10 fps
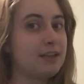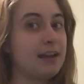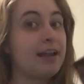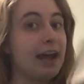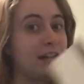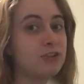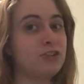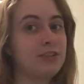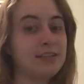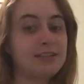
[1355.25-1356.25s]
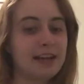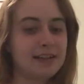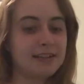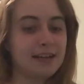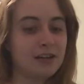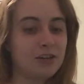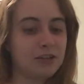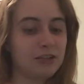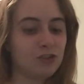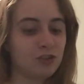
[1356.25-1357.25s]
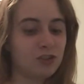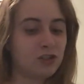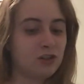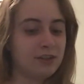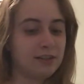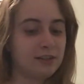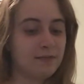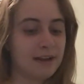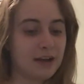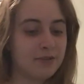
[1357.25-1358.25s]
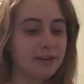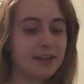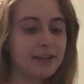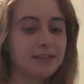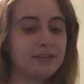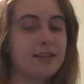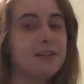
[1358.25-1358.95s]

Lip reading: I actually sat down and just started devouring it,